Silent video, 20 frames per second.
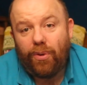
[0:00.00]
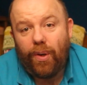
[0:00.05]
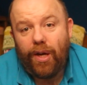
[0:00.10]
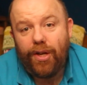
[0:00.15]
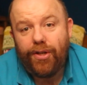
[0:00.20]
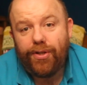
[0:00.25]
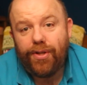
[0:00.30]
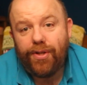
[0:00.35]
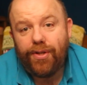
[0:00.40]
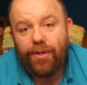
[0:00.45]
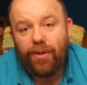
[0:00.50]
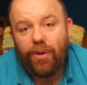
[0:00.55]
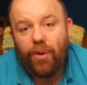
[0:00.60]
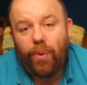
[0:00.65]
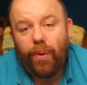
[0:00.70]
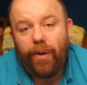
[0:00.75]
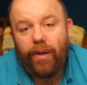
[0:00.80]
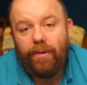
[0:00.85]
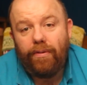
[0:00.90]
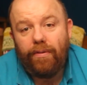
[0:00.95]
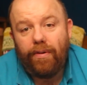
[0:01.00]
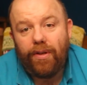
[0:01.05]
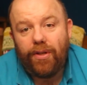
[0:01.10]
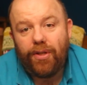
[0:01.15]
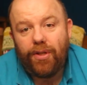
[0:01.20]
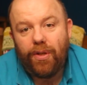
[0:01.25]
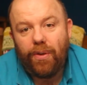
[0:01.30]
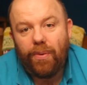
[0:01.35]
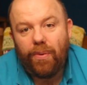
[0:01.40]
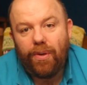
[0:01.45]
questions and
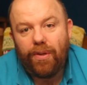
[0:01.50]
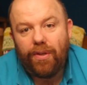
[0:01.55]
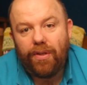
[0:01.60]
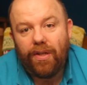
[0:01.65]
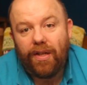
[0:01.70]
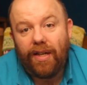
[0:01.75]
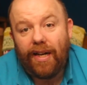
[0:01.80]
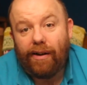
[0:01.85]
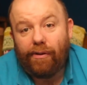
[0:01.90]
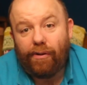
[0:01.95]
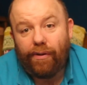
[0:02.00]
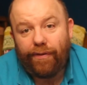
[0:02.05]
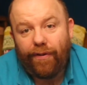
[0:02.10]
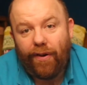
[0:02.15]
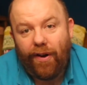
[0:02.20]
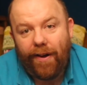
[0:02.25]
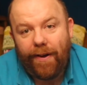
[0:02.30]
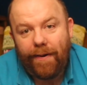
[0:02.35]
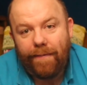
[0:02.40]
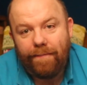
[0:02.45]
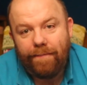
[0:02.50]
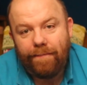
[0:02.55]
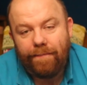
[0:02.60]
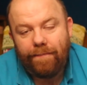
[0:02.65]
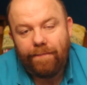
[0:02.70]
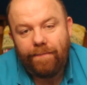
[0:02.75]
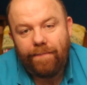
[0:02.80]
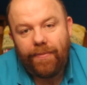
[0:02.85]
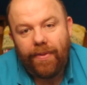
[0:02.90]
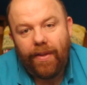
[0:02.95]
queries you want to clarify.
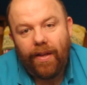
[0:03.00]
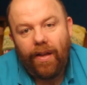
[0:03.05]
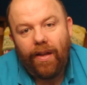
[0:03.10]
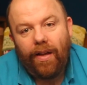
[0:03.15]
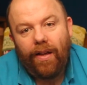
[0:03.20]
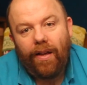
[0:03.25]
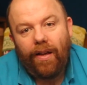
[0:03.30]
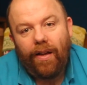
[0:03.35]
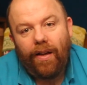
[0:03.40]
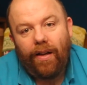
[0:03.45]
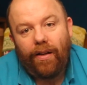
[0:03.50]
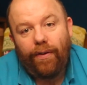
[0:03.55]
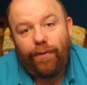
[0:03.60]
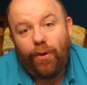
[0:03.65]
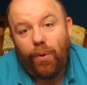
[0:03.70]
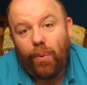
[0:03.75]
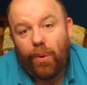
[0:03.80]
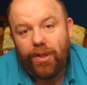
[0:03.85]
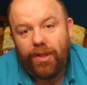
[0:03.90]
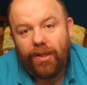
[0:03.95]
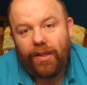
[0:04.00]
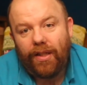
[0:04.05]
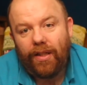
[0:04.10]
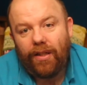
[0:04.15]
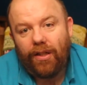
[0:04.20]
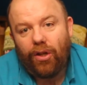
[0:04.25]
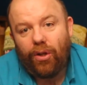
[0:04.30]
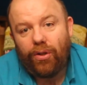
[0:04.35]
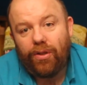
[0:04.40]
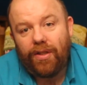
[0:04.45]
And if you want to get
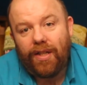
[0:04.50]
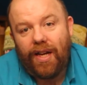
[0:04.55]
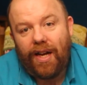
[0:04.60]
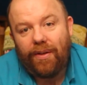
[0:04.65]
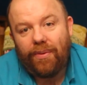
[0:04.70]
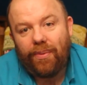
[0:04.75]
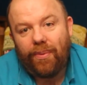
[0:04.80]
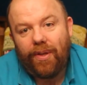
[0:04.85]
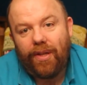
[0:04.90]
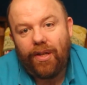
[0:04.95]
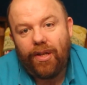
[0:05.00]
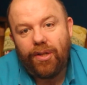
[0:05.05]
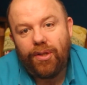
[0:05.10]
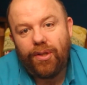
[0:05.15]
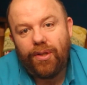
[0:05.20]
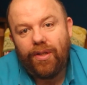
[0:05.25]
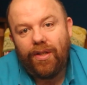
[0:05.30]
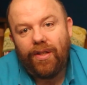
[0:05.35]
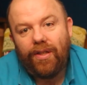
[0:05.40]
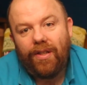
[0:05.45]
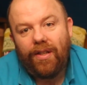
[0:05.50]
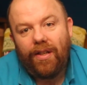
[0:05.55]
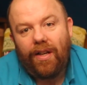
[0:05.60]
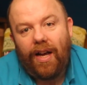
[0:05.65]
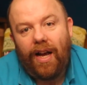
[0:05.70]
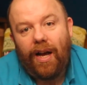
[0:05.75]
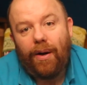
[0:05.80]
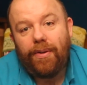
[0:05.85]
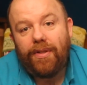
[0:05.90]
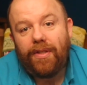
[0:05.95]
in contact with us,
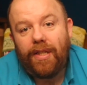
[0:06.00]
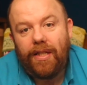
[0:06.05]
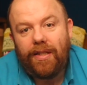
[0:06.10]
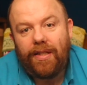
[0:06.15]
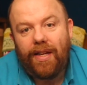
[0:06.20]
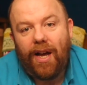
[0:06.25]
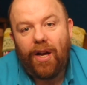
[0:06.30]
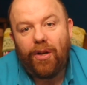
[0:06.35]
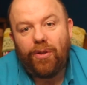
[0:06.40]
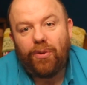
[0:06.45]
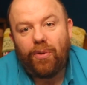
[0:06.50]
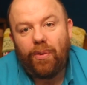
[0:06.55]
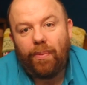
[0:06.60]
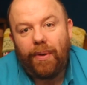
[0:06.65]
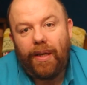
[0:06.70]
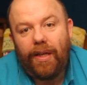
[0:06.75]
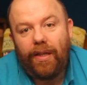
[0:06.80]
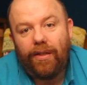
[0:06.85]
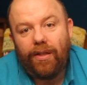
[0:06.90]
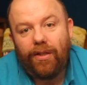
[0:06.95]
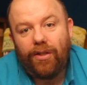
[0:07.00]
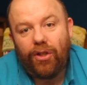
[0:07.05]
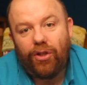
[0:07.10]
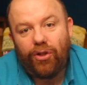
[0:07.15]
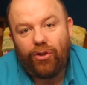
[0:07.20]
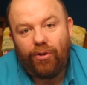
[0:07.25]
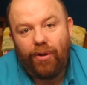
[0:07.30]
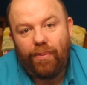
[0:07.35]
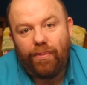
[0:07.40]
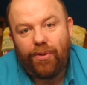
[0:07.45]
our details will be in the
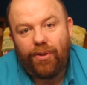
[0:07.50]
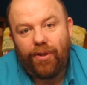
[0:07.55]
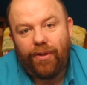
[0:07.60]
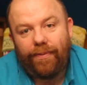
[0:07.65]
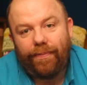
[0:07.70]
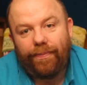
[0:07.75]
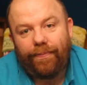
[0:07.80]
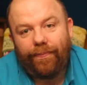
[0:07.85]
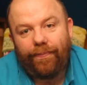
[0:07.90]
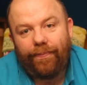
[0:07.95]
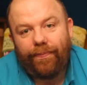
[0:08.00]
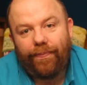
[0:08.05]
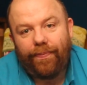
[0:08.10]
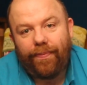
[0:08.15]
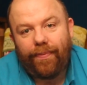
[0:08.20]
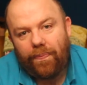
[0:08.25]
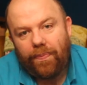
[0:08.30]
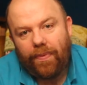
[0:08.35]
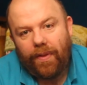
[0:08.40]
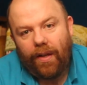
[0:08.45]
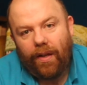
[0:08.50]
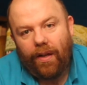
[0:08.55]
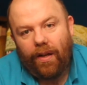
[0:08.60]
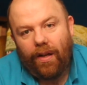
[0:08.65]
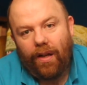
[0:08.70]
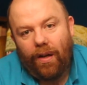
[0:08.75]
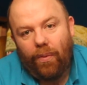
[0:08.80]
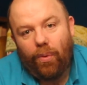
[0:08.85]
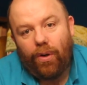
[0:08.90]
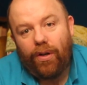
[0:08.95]
description.
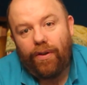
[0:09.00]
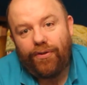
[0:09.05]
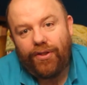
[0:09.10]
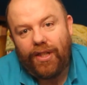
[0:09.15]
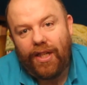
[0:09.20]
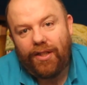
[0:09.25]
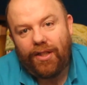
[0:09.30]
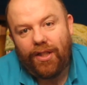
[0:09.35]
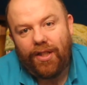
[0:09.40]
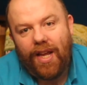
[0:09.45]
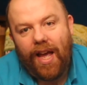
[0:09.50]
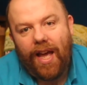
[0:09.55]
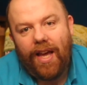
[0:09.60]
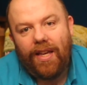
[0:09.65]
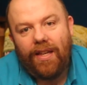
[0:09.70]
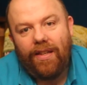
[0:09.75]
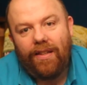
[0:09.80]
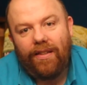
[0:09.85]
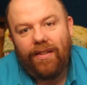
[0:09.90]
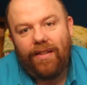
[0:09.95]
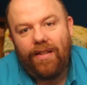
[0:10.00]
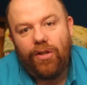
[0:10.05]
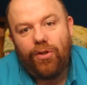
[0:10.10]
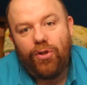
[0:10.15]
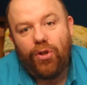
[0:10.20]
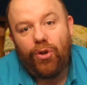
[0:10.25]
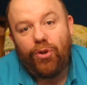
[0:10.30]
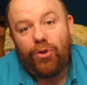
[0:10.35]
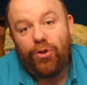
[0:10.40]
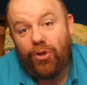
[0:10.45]
And what I've said today is
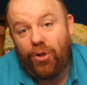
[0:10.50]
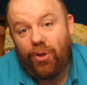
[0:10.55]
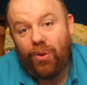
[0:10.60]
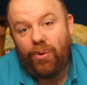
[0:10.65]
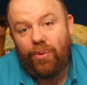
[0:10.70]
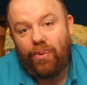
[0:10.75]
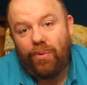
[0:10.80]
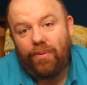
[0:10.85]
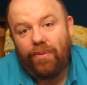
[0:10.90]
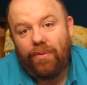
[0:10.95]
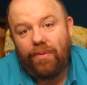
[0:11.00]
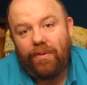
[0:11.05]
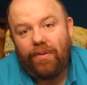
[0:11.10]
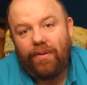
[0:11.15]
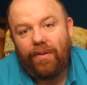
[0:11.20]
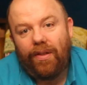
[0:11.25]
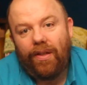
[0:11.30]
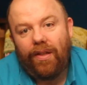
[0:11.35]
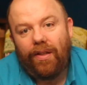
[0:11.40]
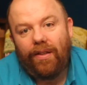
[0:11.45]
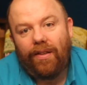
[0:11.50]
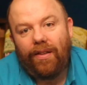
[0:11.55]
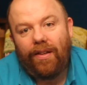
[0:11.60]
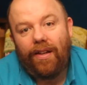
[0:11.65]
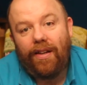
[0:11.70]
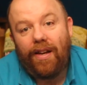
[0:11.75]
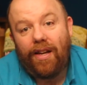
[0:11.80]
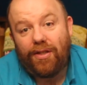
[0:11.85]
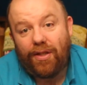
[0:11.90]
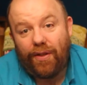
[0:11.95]
not new
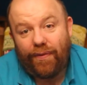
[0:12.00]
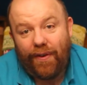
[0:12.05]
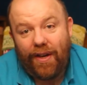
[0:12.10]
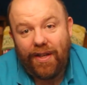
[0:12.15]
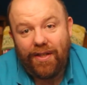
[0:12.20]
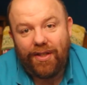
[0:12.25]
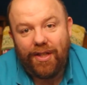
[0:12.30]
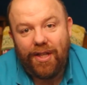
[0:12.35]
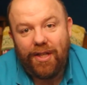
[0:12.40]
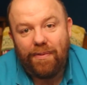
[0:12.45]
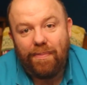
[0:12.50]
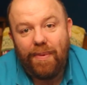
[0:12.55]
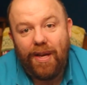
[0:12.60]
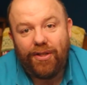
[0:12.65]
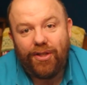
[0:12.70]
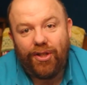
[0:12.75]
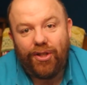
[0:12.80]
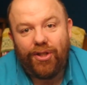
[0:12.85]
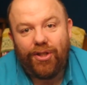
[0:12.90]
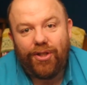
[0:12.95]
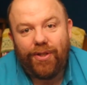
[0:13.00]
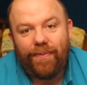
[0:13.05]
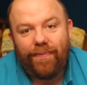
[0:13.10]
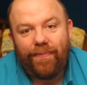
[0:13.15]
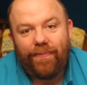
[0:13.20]
in SFAC's message.